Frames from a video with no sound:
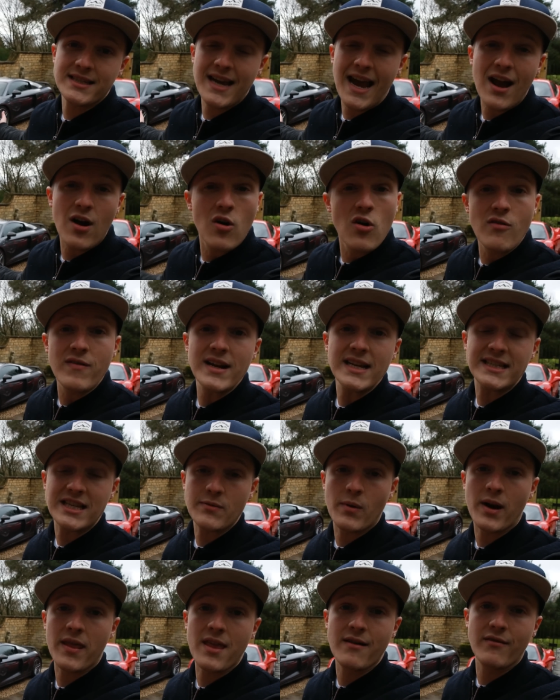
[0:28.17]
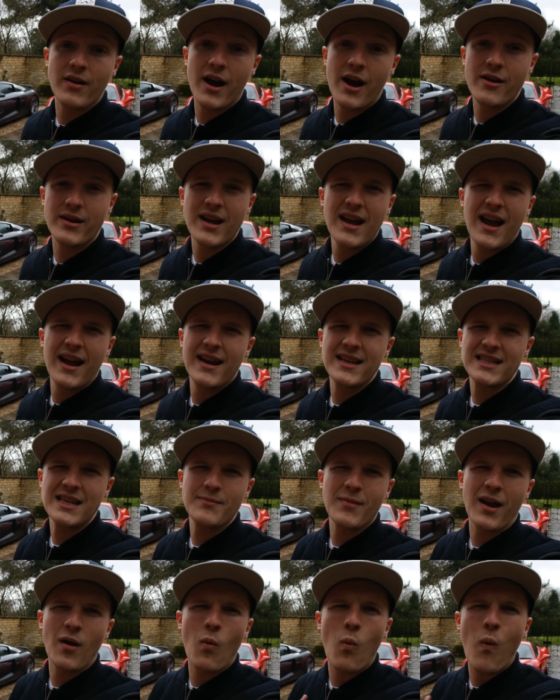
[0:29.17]
yet, already seen one on the road that
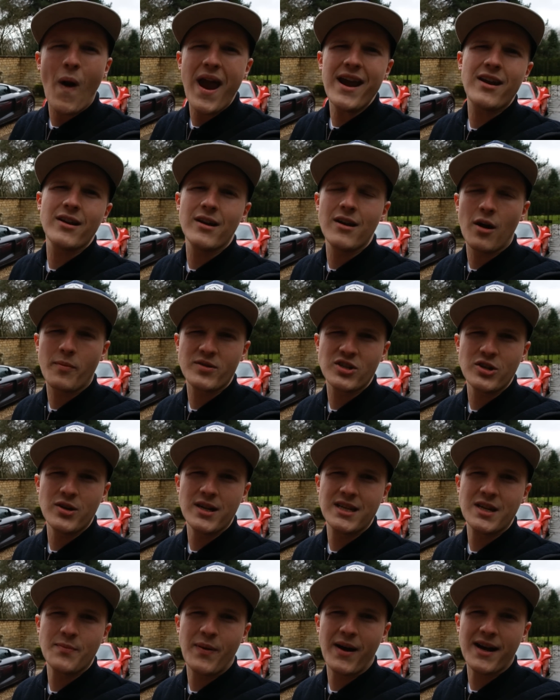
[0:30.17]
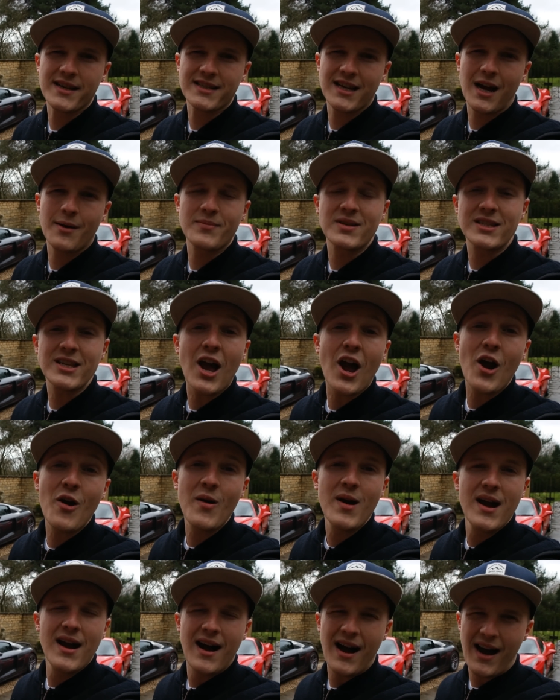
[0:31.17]
seemed like way good an opportunity to pass up,
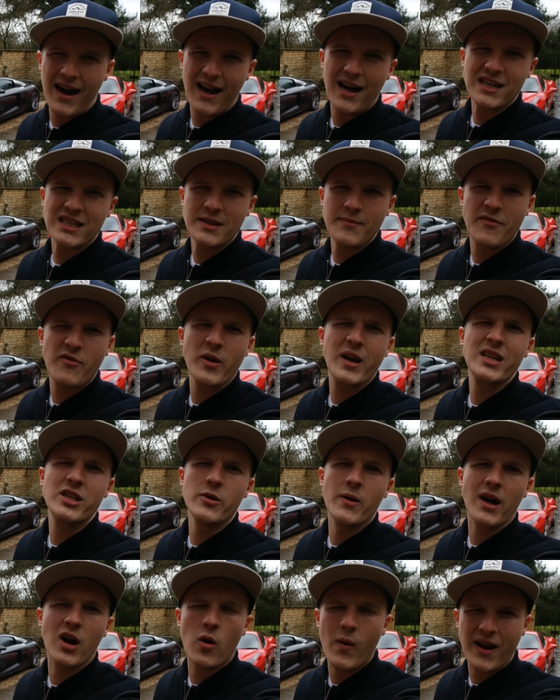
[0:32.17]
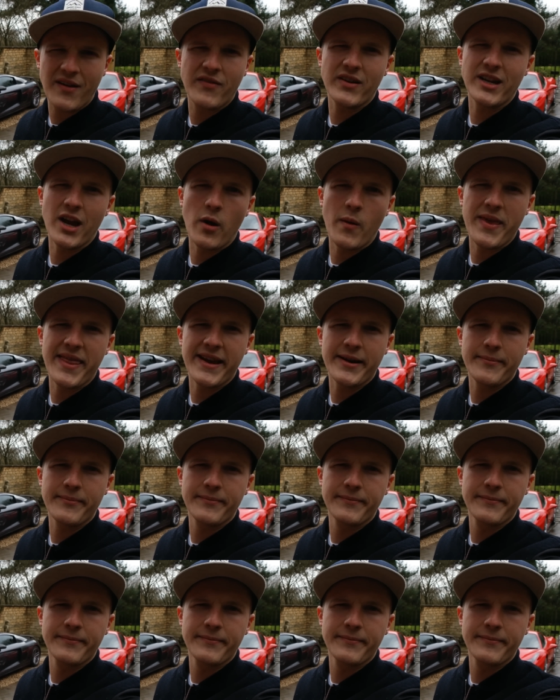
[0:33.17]
so I asked him if we could do a quick video with it.